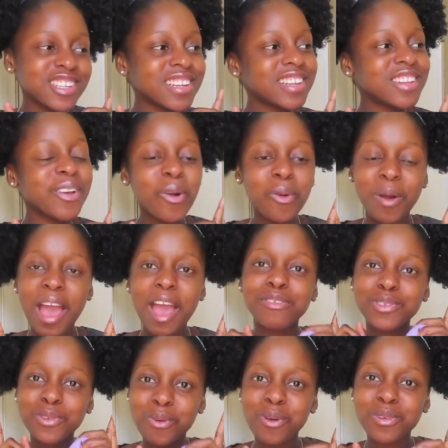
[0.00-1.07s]
no. I have
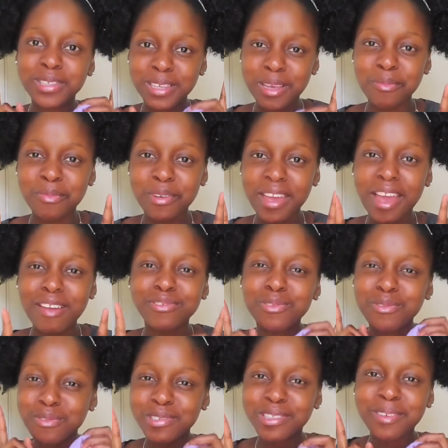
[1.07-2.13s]
to go somewhere. I have to
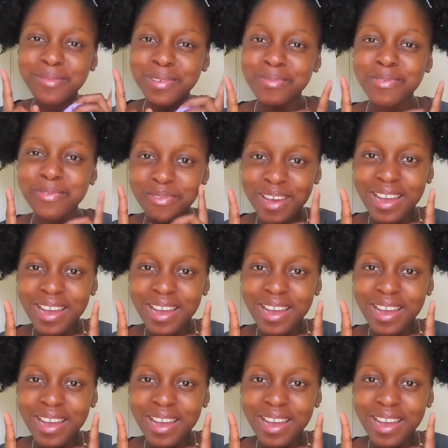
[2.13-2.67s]
go somewhere before